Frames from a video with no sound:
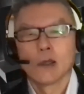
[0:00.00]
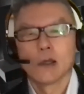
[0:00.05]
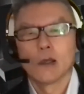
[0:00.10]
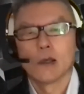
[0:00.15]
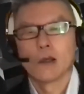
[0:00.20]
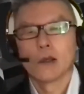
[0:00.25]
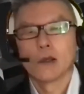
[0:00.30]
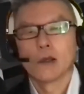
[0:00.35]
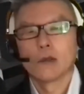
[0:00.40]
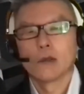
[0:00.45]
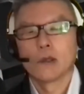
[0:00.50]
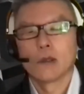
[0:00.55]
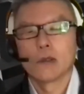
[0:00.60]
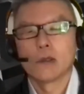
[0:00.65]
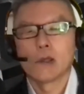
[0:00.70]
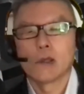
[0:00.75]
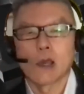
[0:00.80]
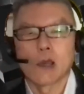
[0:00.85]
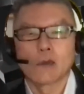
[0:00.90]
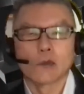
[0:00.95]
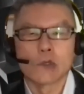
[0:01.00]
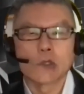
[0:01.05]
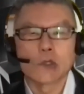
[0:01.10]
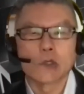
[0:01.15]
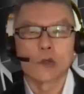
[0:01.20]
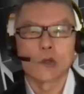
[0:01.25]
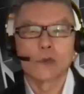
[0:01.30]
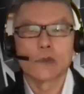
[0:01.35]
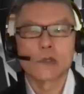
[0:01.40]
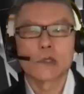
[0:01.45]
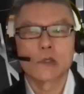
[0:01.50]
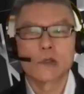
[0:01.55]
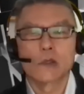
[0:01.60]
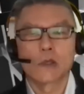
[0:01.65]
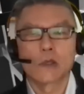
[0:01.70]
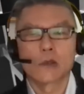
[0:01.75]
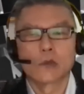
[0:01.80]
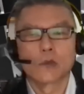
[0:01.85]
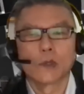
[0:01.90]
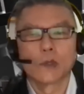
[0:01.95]
Then you have the service
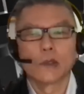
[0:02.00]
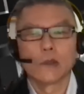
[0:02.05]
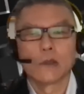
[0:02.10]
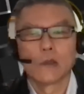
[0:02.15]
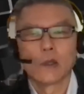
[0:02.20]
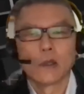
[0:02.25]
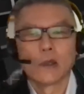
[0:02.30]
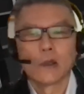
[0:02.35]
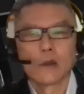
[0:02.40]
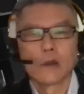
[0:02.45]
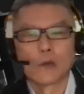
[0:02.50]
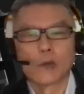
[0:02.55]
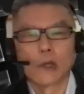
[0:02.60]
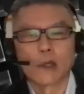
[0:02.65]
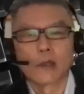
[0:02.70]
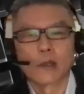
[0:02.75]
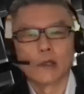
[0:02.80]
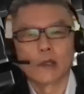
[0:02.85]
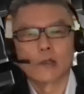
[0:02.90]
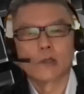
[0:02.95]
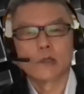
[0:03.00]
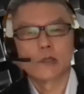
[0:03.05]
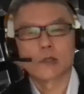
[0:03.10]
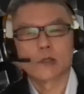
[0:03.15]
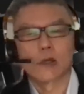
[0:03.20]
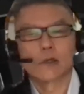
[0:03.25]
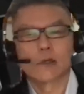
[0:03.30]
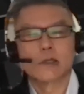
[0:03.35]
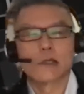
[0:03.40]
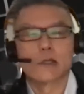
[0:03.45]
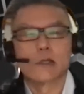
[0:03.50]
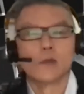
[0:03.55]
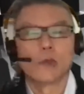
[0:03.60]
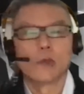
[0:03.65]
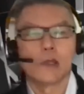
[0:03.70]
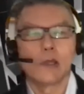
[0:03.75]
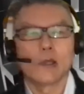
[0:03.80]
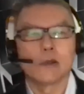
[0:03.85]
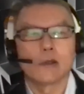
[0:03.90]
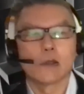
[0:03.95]
twin, where you can actually start
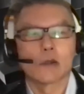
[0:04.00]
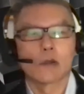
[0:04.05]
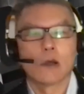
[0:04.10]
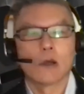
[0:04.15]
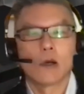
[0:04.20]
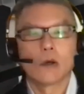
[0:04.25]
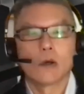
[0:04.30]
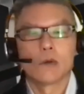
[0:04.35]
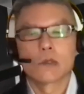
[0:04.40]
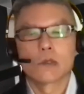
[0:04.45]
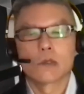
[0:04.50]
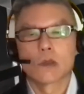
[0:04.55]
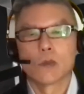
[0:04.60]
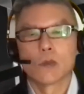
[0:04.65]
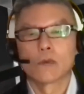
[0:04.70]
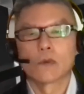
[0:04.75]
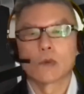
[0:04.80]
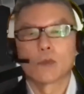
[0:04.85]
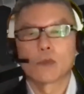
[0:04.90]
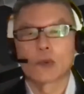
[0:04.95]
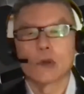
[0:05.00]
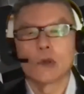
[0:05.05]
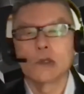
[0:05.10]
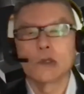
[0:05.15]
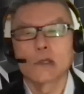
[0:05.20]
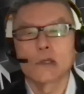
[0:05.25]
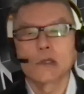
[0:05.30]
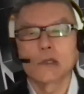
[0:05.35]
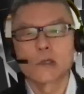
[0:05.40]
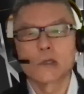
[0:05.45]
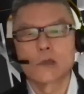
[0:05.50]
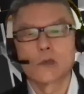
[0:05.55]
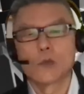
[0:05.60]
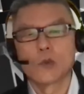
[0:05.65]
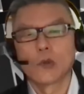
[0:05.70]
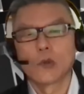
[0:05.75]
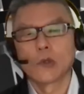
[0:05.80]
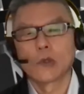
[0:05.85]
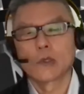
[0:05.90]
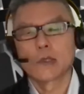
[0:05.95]
simulating how some of the processes
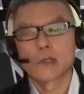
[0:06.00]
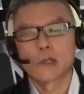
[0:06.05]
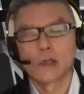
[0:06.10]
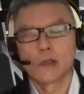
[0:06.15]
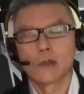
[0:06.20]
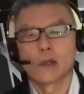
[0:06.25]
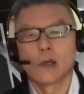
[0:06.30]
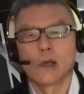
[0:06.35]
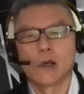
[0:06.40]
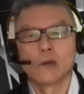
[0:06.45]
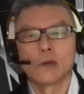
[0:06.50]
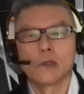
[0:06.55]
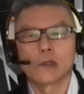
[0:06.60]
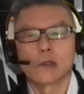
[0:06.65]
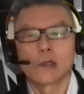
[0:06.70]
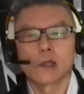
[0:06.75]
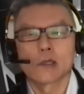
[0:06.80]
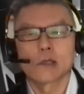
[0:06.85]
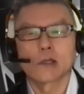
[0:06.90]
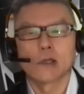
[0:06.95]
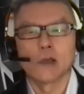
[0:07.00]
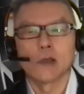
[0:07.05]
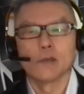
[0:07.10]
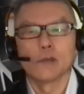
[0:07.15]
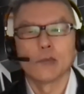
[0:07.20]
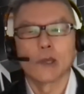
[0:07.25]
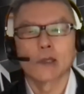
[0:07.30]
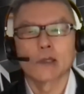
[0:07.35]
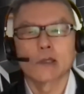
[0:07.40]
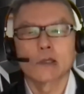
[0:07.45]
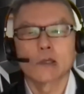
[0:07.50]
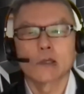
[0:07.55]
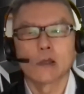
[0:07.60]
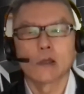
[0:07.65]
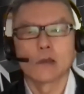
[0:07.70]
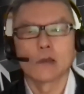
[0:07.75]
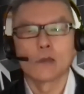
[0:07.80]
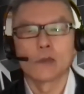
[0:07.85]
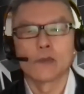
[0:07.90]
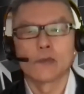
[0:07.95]
works and how that actually impacts
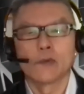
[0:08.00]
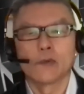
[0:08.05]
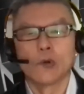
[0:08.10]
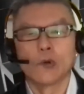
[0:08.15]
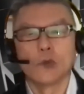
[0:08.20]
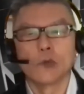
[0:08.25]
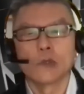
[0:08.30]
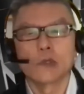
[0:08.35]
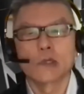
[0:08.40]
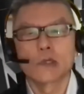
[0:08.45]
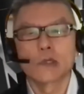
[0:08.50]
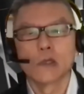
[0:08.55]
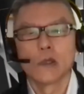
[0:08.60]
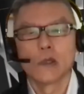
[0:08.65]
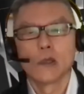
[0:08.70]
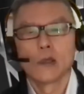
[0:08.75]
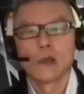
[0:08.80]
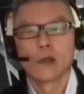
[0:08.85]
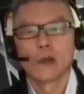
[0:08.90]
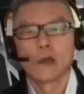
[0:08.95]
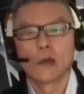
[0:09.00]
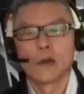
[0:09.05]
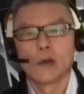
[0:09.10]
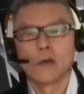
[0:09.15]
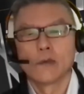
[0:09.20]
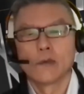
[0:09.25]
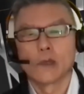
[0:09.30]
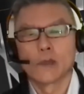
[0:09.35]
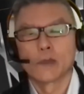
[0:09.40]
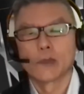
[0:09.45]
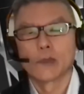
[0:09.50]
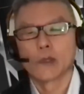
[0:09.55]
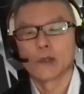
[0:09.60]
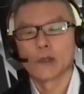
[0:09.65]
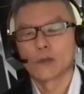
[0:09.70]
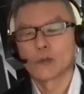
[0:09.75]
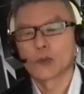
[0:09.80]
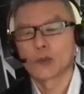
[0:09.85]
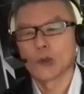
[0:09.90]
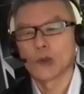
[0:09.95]
the performance of that
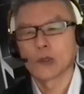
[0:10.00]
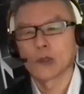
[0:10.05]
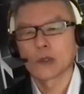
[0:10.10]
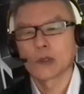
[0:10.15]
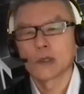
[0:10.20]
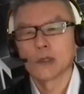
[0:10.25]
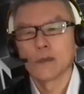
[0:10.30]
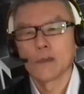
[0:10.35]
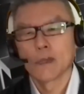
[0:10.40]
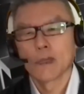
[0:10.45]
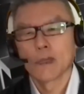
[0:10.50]
particular product.